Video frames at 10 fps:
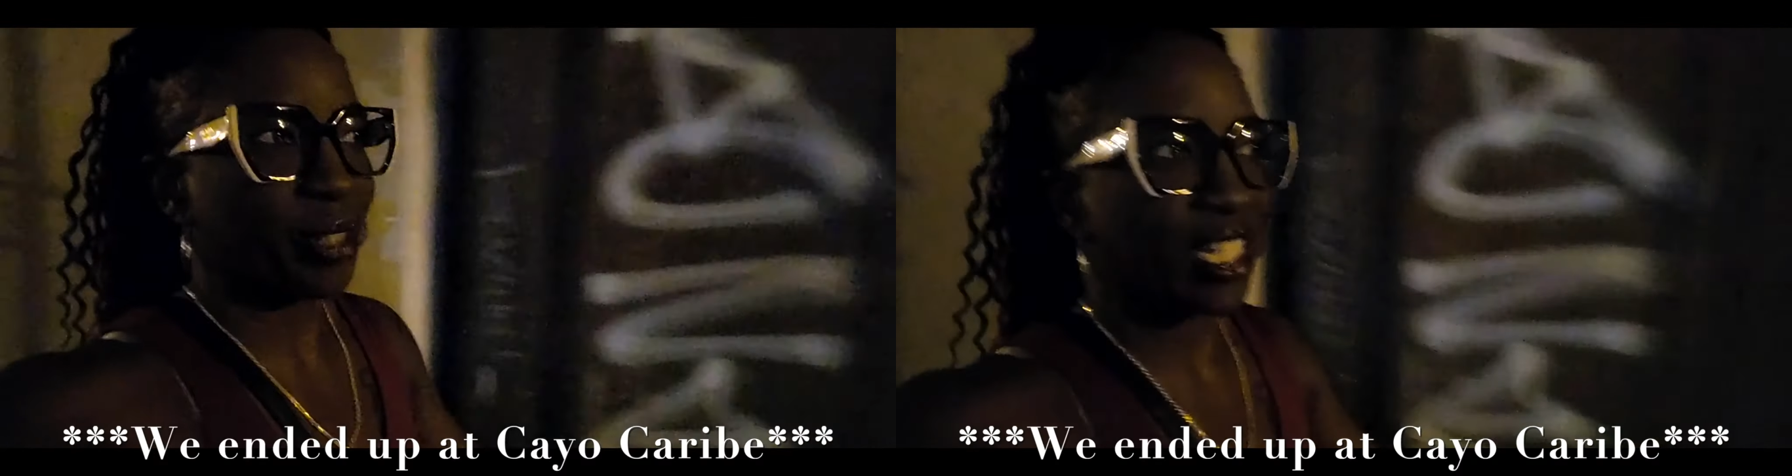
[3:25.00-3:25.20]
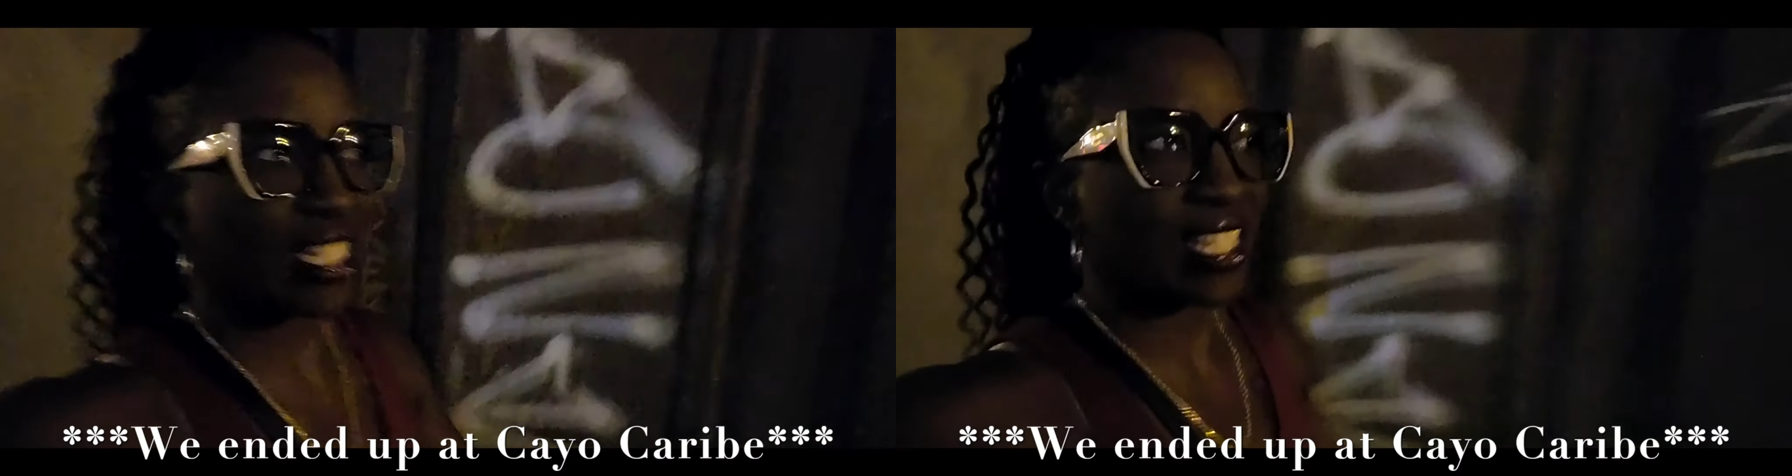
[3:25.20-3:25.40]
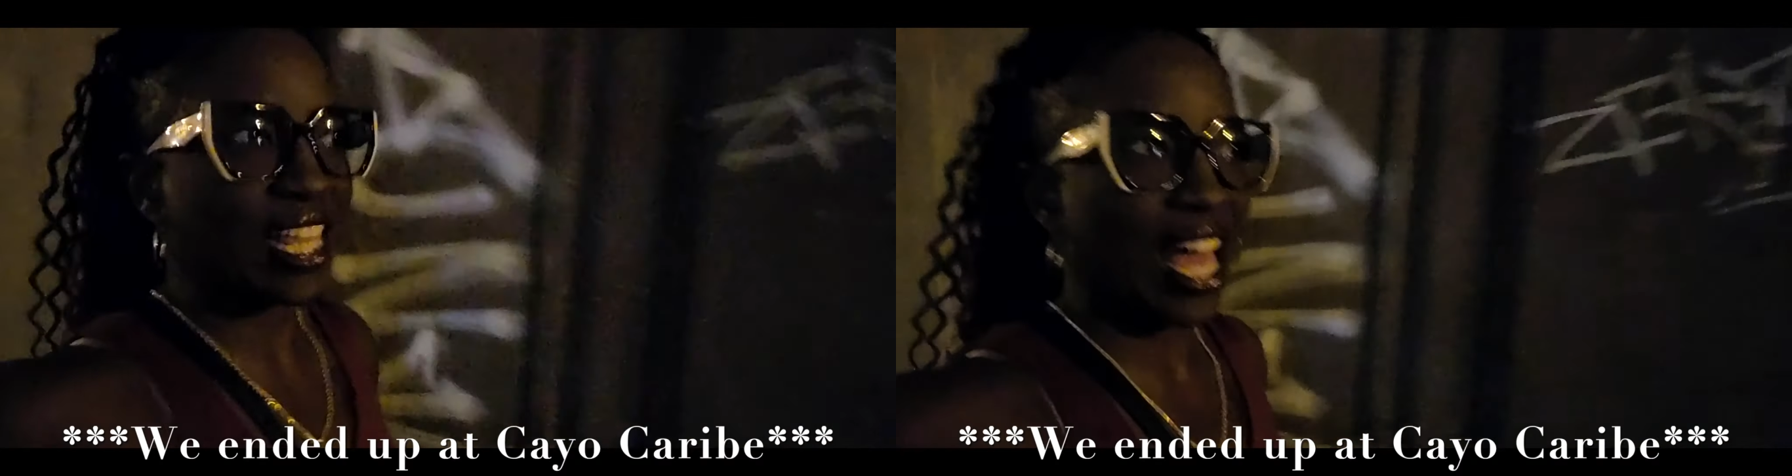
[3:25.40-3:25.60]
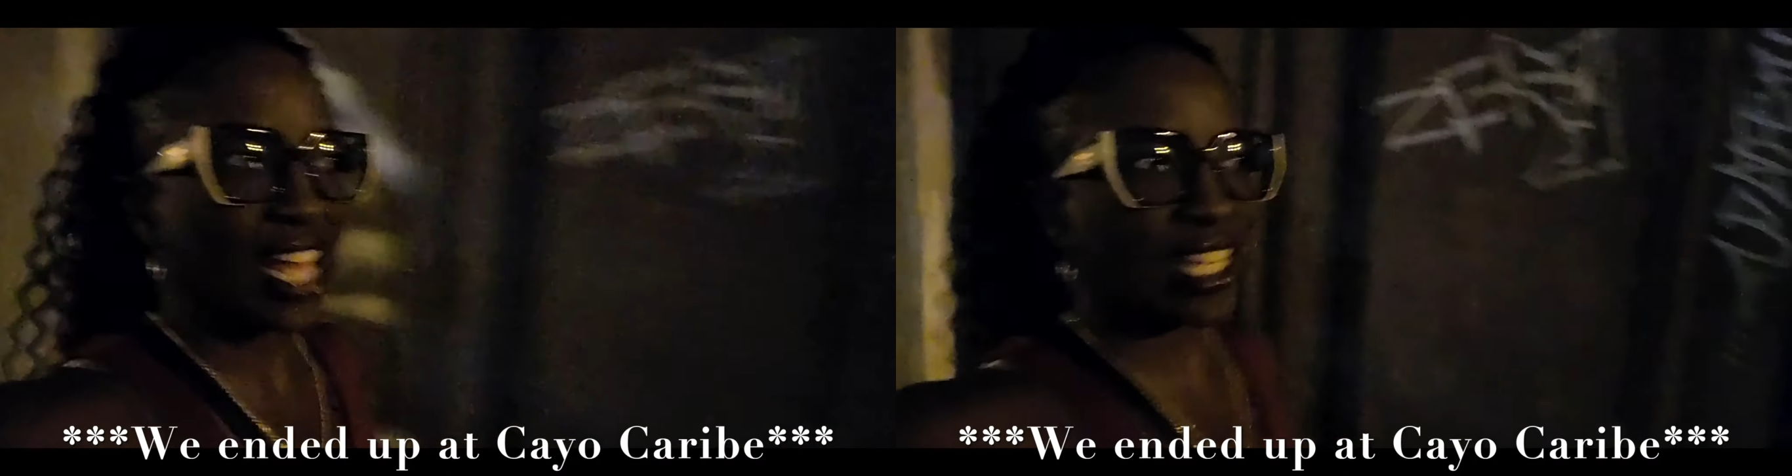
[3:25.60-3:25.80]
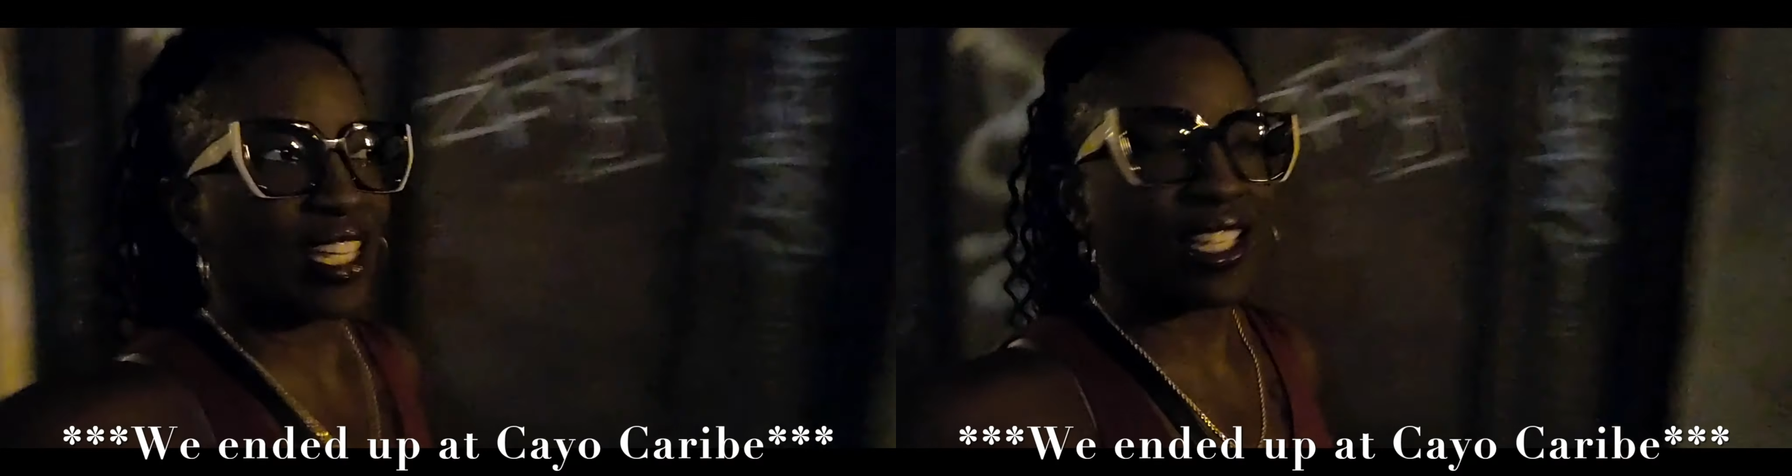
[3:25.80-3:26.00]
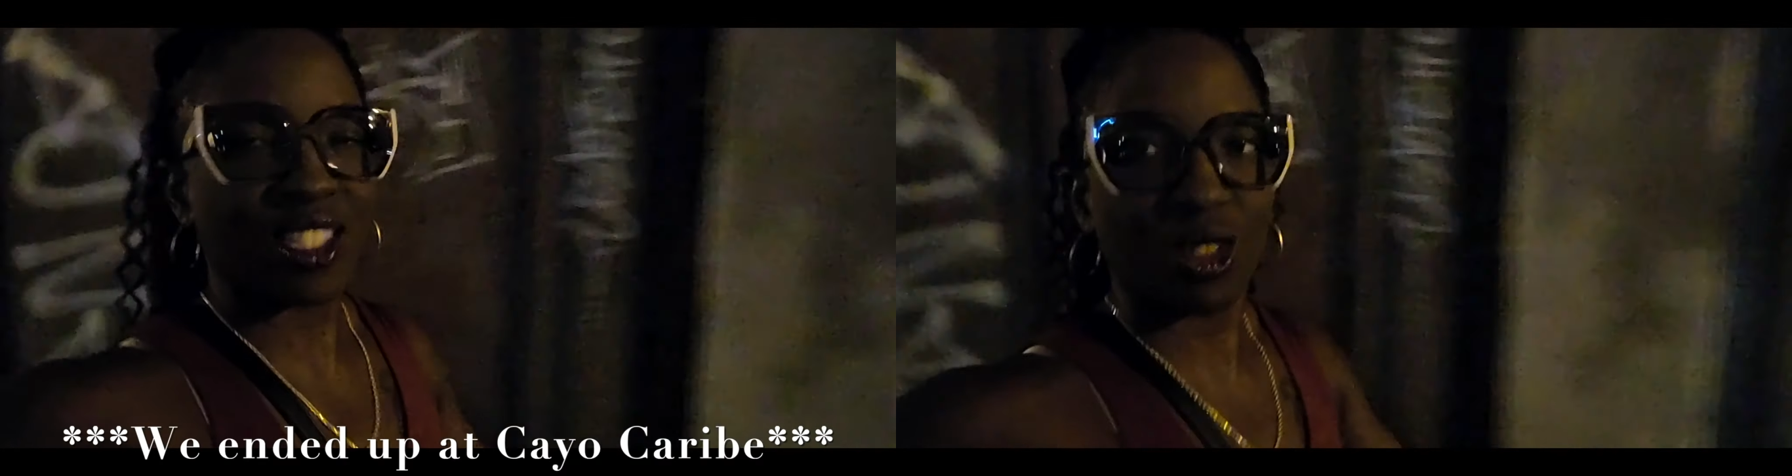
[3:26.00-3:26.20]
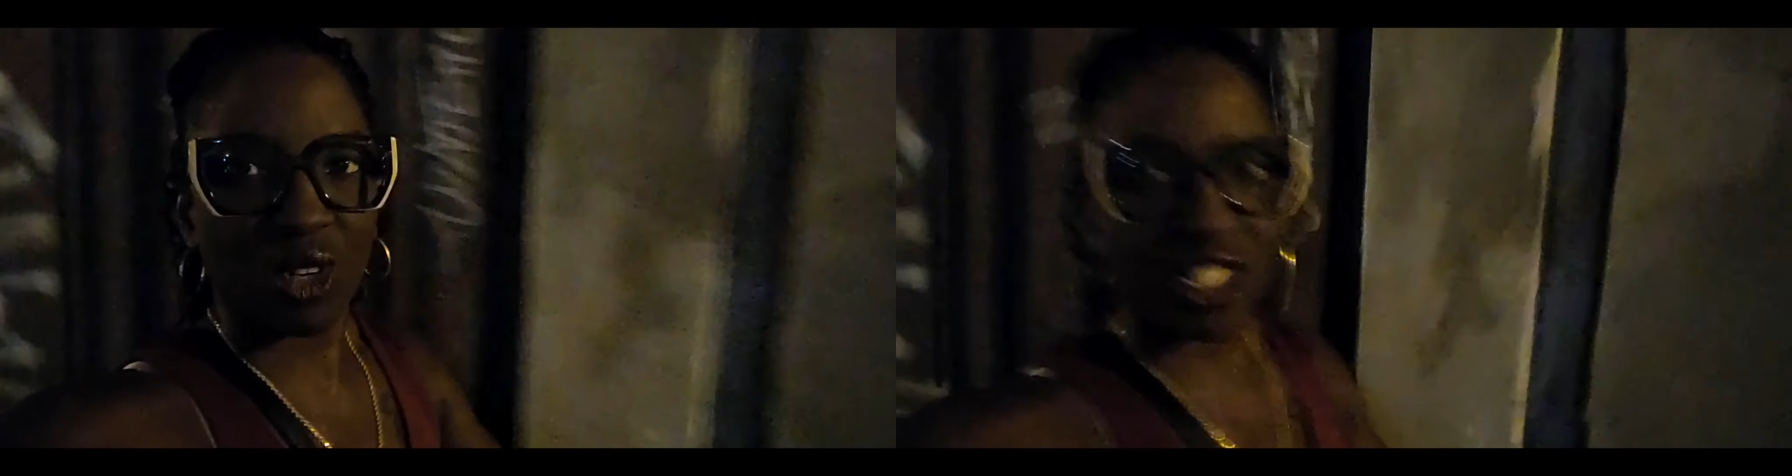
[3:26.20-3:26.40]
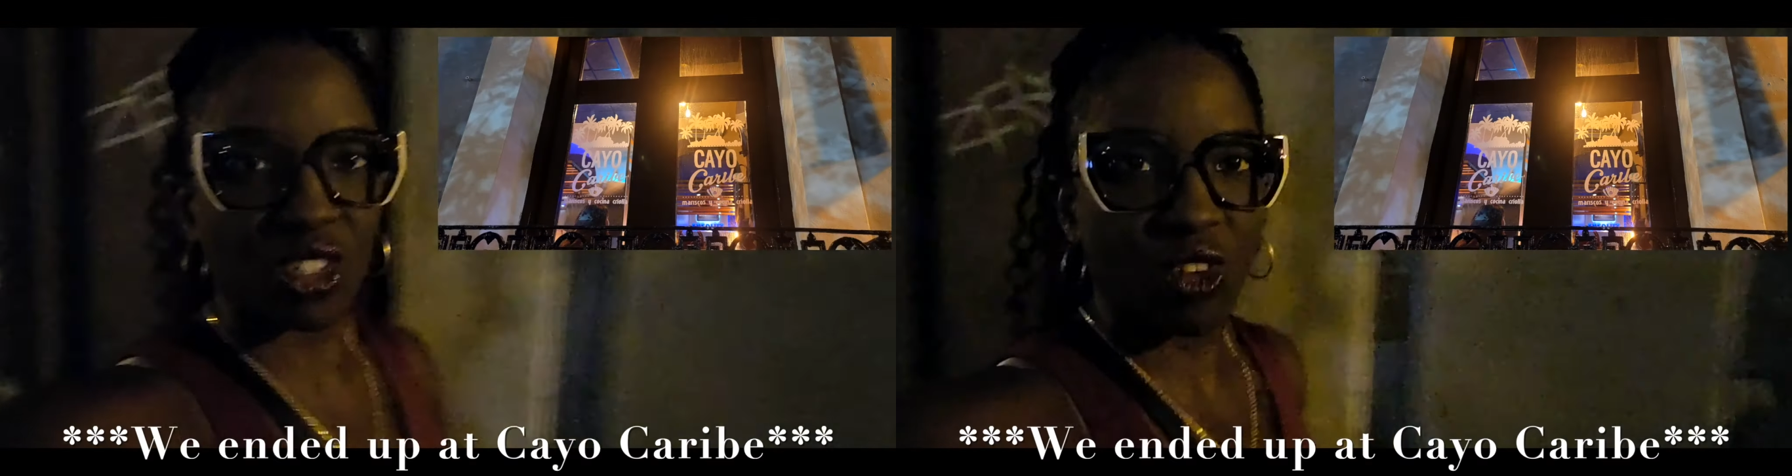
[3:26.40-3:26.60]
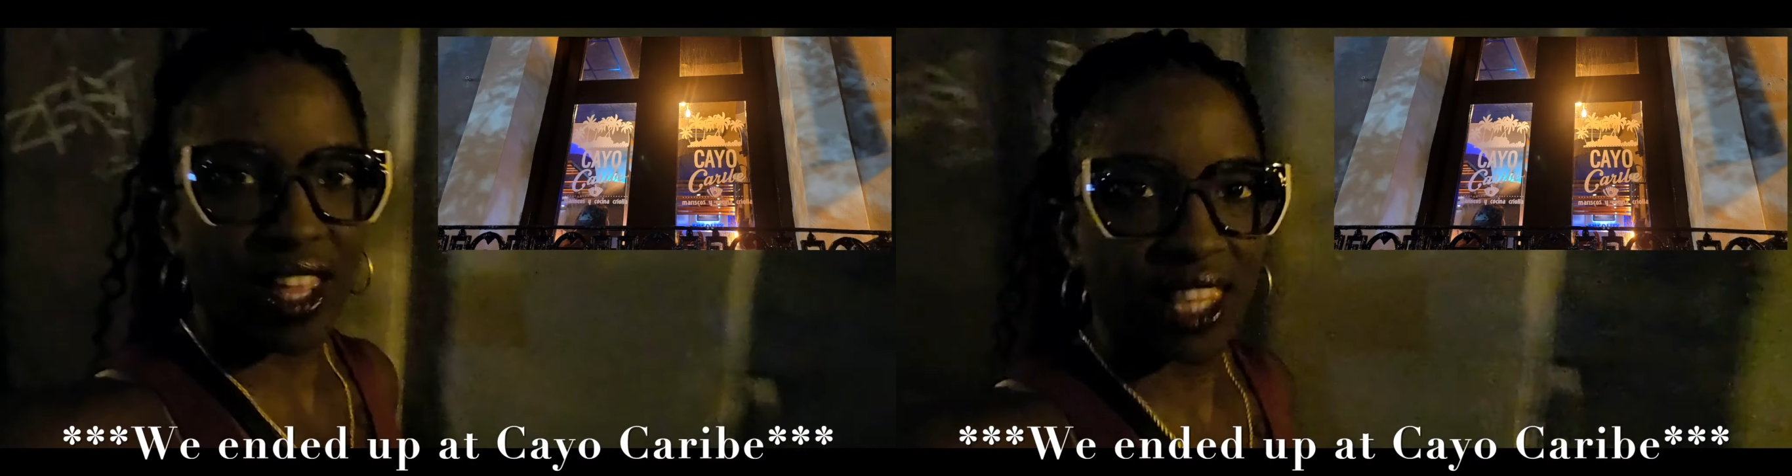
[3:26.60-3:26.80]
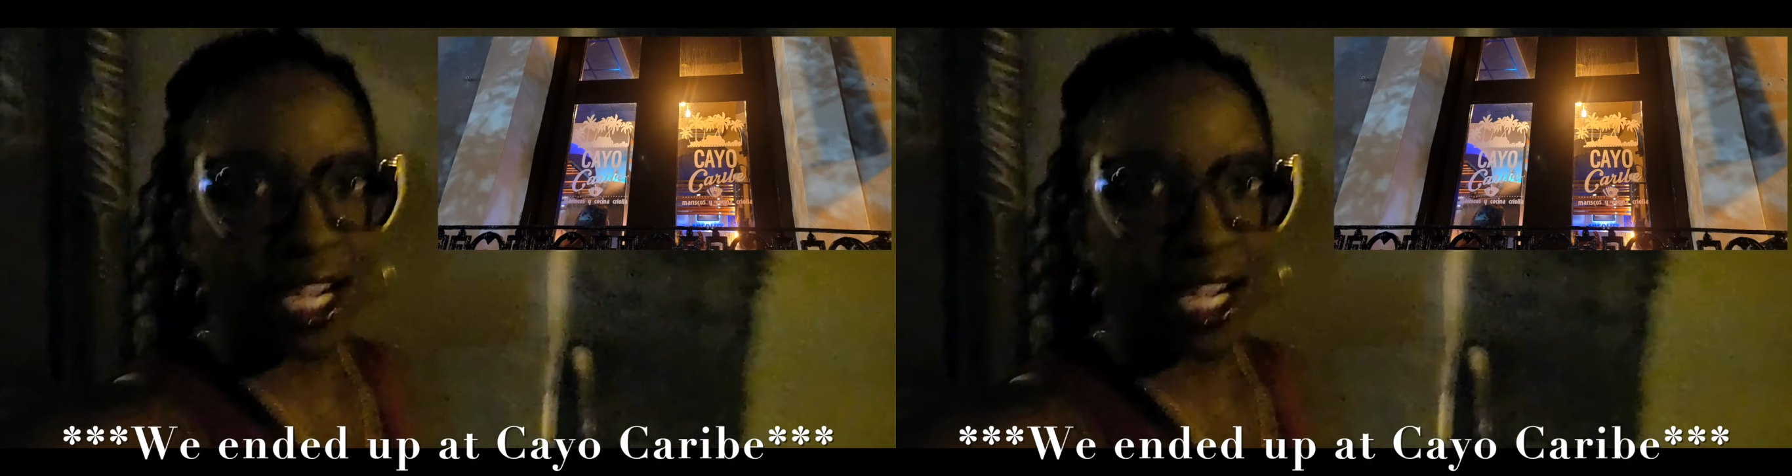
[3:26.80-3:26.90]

because that is the restaurant